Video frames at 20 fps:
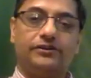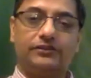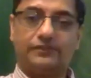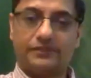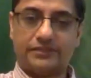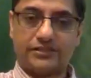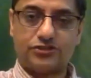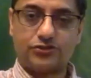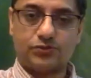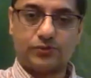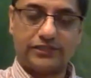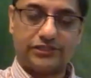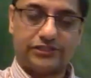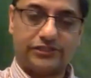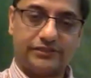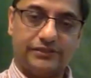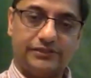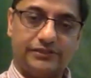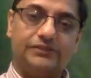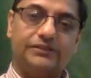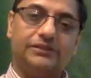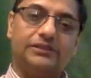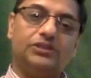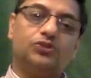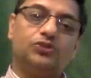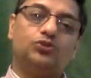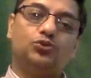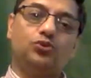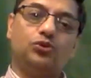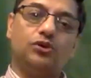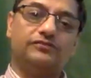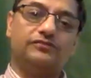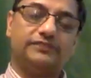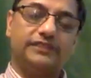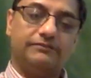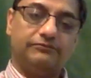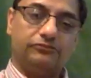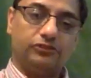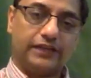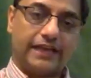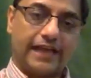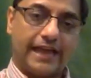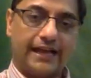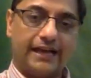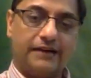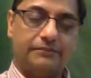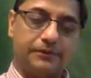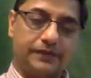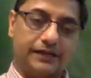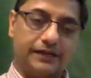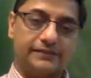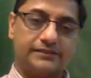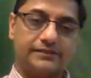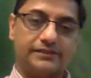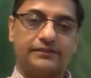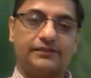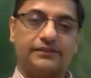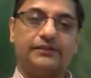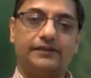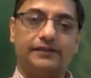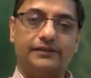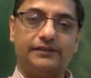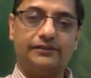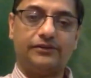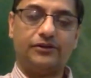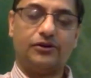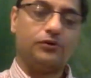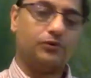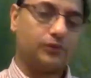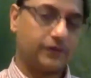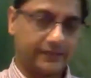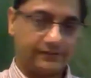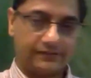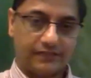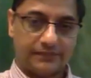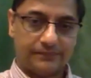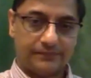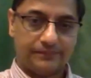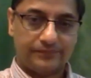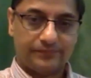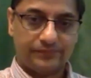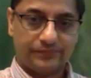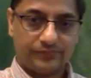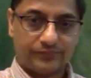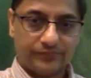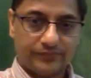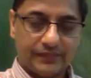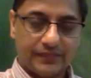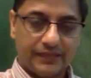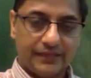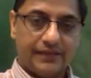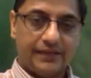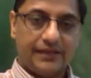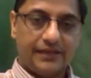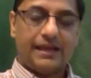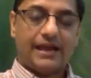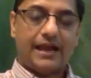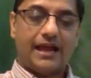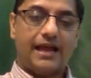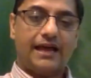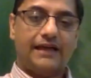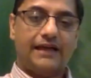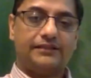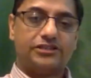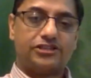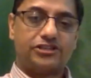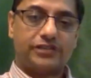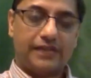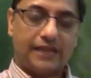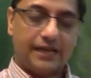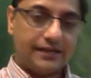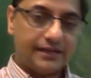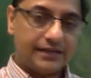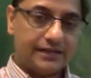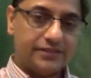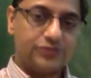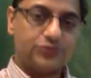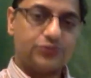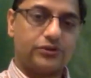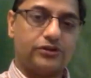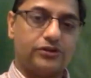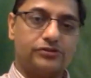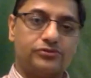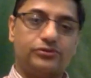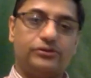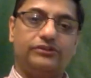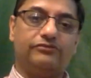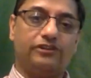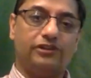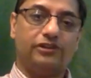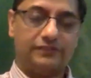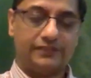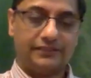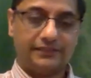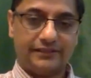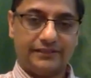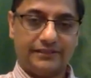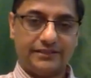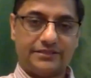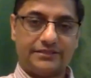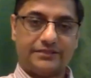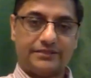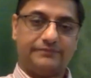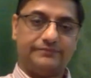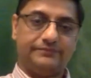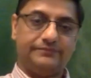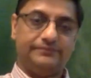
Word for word: on the situation, two of them would gang up against the third or whatever. And the Sri Lankans were also involved in this